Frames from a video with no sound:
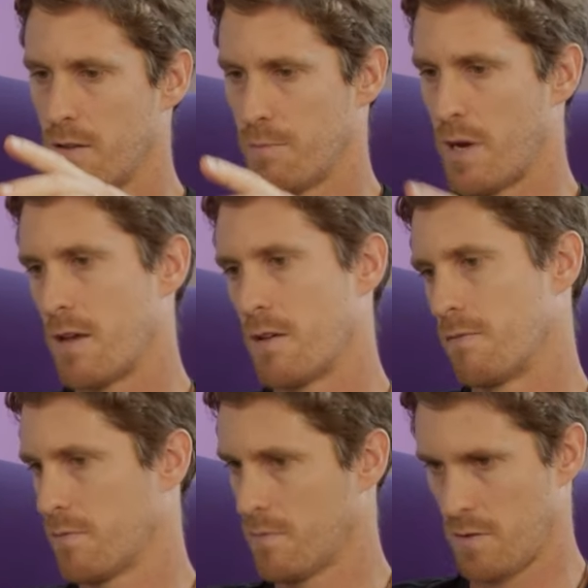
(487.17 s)

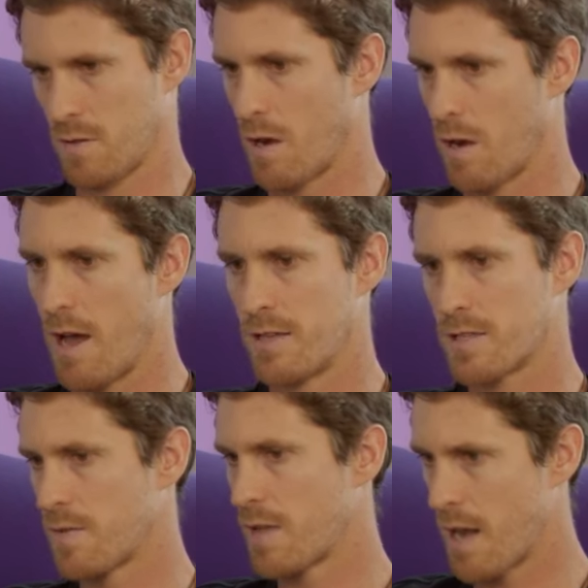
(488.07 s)
the lines
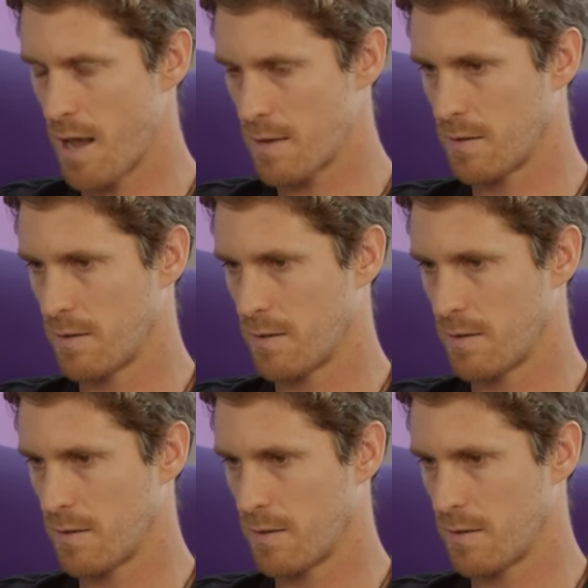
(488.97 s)
and the net,